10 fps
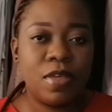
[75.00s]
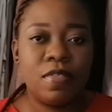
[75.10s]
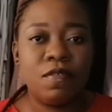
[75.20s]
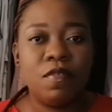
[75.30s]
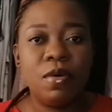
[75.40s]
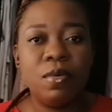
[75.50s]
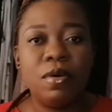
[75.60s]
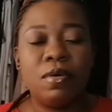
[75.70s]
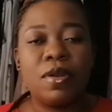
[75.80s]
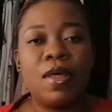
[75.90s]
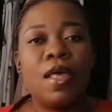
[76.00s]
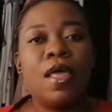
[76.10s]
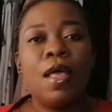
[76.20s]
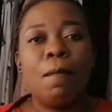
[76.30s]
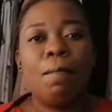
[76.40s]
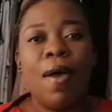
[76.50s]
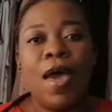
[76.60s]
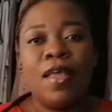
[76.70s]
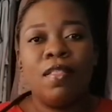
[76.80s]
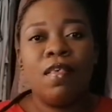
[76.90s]
it's a free world,
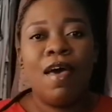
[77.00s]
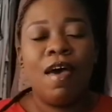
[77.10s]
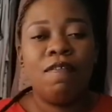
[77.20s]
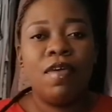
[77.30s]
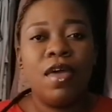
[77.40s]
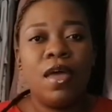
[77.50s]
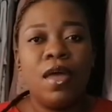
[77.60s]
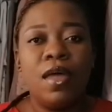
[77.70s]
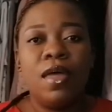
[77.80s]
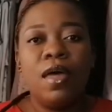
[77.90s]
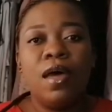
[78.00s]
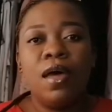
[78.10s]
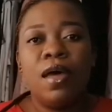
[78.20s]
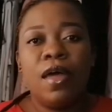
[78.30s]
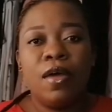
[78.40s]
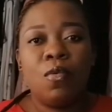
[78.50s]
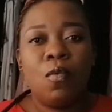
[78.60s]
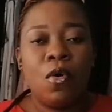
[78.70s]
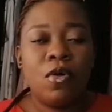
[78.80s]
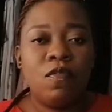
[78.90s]
but having
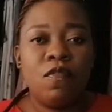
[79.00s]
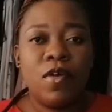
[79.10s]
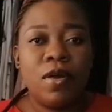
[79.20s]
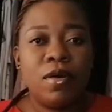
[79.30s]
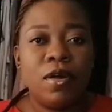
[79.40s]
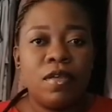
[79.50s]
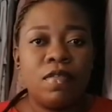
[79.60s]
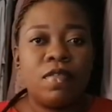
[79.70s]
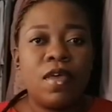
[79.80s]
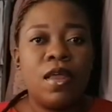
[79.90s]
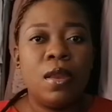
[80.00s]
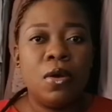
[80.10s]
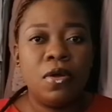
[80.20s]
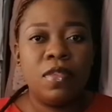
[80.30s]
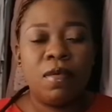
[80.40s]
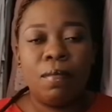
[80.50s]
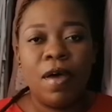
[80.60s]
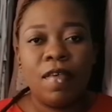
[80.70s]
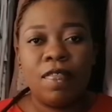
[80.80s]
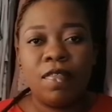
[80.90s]
worn fragrance a lot the
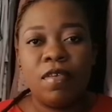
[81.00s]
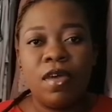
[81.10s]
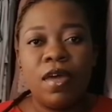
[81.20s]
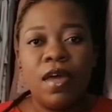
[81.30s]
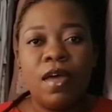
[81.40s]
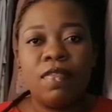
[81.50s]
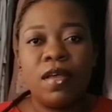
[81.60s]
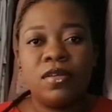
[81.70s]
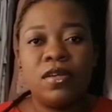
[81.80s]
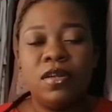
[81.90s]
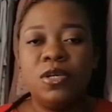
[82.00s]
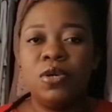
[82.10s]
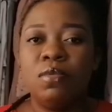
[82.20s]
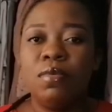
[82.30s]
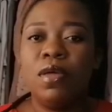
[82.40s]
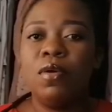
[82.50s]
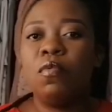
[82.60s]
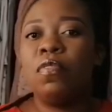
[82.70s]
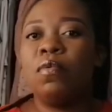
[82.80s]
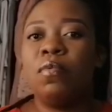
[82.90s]
past year has actually shown me
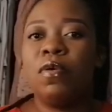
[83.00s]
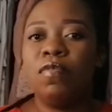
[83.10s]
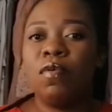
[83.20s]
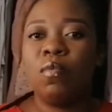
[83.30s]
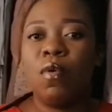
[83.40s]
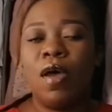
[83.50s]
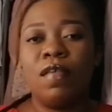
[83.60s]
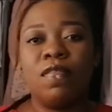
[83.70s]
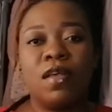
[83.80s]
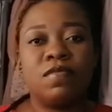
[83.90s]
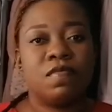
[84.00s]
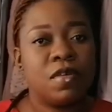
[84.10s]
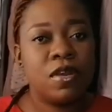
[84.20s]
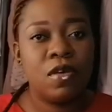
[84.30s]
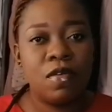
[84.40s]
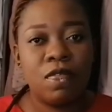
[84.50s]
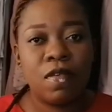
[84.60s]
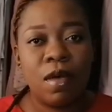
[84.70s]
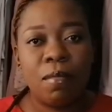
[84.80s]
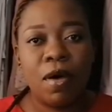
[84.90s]
the reason why such videos
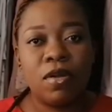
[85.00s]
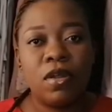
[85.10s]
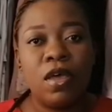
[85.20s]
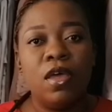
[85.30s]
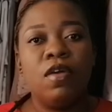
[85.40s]
about